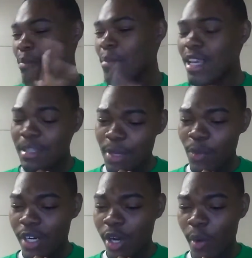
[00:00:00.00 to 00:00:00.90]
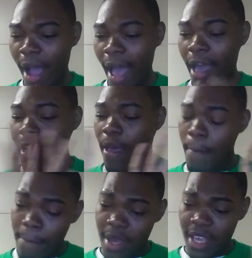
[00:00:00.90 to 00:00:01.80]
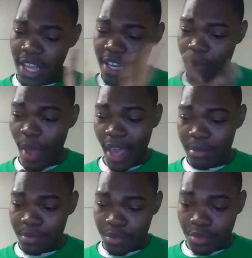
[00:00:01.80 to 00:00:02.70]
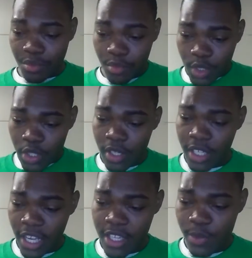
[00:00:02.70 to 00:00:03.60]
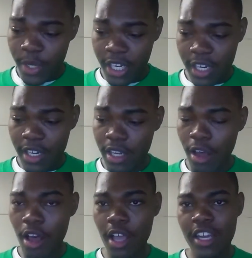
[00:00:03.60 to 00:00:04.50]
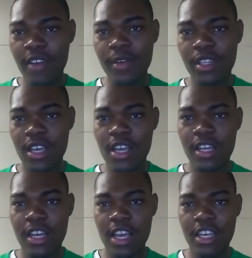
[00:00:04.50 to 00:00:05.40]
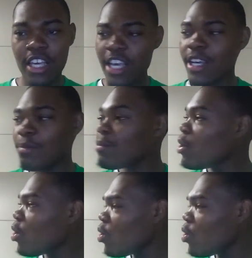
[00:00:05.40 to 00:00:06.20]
Makes me want to cry. But anyway, so the kids were getting along and everything, and then Kim